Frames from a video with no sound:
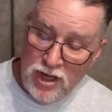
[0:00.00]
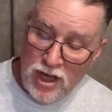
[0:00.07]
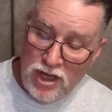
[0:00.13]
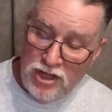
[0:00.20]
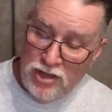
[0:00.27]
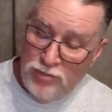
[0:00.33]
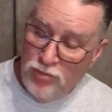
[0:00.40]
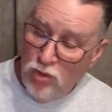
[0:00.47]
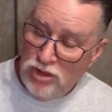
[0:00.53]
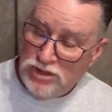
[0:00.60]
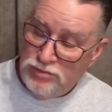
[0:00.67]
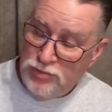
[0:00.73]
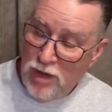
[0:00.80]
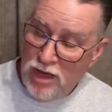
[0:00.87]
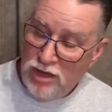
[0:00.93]
and the boy's
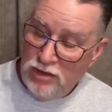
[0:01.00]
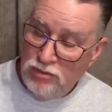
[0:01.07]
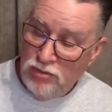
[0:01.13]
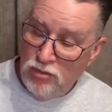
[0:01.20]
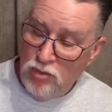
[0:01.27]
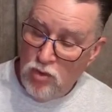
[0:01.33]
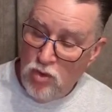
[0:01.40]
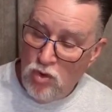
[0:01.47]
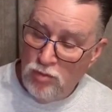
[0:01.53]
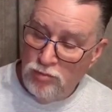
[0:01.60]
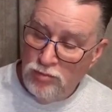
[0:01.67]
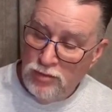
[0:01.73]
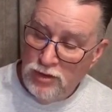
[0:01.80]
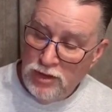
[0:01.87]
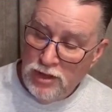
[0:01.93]
body grew
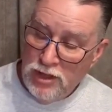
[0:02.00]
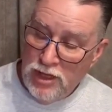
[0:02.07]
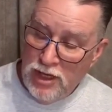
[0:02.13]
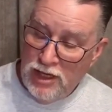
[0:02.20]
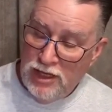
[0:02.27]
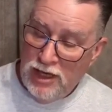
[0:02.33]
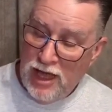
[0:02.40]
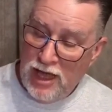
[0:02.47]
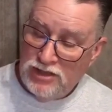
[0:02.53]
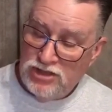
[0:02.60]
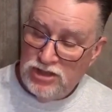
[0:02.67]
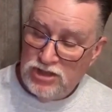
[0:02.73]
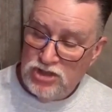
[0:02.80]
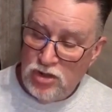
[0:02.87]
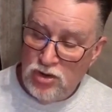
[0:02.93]
warm.
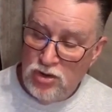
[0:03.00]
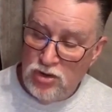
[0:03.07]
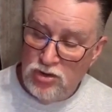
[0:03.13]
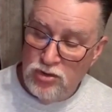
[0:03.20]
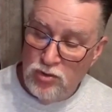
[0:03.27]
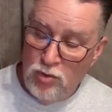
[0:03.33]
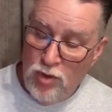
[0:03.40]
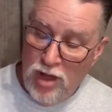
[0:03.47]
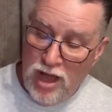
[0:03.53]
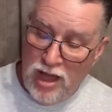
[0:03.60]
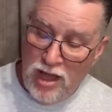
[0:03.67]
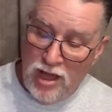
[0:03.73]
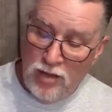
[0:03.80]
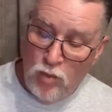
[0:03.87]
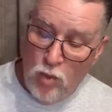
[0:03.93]
Elisha turned
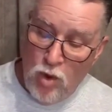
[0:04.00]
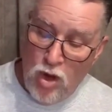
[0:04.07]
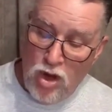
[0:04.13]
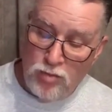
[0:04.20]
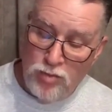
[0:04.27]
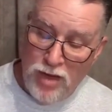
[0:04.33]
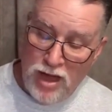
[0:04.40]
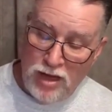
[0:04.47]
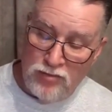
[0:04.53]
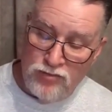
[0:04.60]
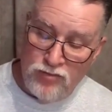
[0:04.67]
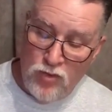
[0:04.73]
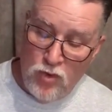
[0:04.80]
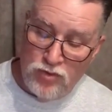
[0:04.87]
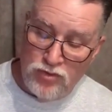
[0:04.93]
away and walked back and
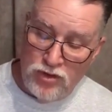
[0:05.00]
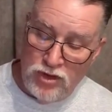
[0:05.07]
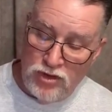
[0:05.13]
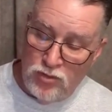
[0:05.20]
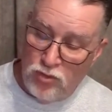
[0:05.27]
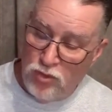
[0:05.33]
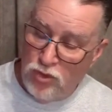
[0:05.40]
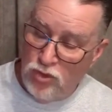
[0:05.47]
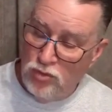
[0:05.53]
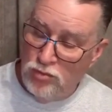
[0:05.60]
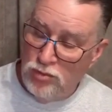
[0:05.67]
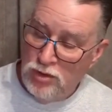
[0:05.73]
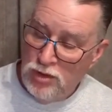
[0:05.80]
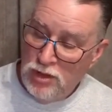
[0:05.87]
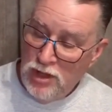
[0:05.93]
forth in the
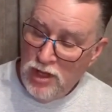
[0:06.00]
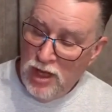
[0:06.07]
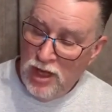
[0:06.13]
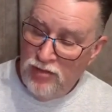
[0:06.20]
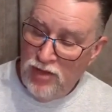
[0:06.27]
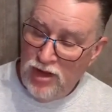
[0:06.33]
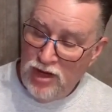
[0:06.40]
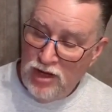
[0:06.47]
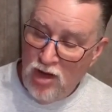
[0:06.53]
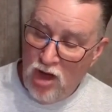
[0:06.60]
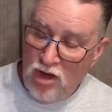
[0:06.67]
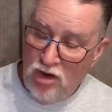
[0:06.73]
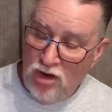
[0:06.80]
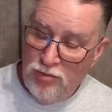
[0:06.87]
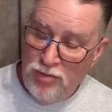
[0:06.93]
room, and then he
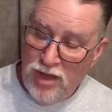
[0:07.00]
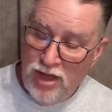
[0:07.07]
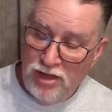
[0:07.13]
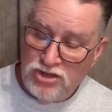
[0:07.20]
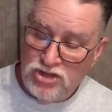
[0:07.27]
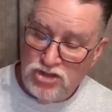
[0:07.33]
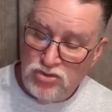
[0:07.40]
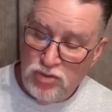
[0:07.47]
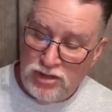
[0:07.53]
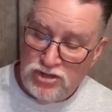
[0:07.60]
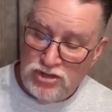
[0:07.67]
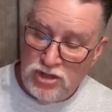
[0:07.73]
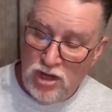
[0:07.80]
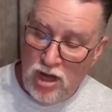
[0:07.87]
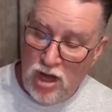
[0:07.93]
got on a bed and
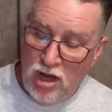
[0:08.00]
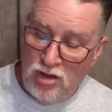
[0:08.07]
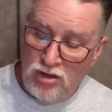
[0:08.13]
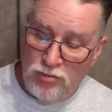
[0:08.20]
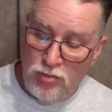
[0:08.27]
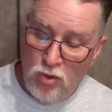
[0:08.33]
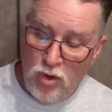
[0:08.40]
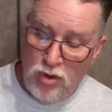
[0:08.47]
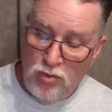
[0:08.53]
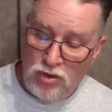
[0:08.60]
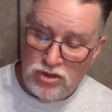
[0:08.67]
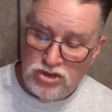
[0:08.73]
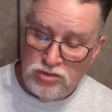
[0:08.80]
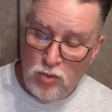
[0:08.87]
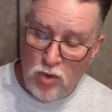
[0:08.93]
stretched on the boy
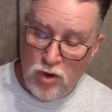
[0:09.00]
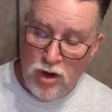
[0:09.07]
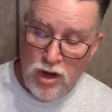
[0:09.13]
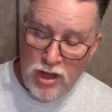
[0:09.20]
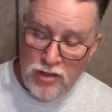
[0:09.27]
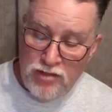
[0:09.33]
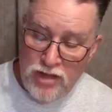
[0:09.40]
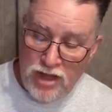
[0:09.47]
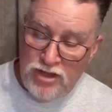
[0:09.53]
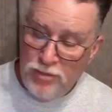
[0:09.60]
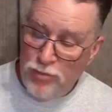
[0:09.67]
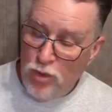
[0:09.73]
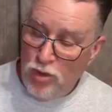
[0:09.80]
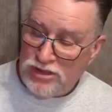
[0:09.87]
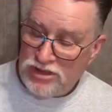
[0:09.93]
once more. Then the
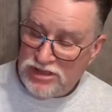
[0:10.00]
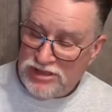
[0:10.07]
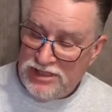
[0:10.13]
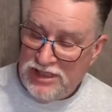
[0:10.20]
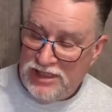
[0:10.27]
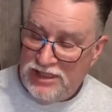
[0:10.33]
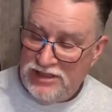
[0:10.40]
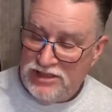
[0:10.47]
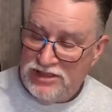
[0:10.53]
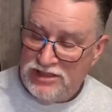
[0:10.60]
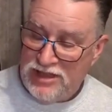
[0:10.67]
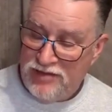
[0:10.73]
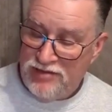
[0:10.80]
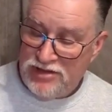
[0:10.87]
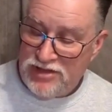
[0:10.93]
boy sneezed
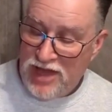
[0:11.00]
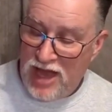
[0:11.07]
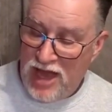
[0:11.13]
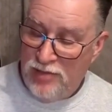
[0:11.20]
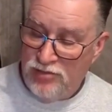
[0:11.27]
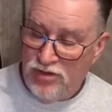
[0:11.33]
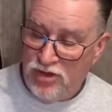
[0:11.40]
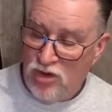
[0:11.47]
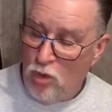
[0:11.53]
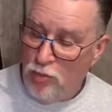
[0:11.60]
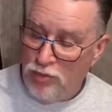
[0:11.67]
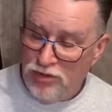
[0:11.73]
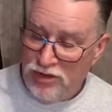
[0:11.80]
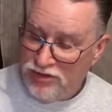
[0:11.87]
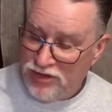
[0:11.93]
seven times and
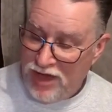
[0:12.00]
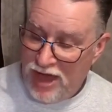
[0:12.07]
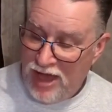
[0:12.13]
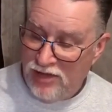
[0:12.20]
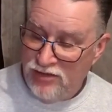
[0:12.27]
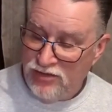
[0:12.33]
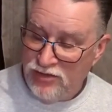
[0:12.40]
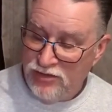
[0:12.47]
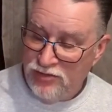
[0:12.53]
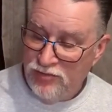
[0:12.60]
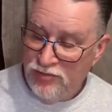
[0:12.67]
opened his eyes.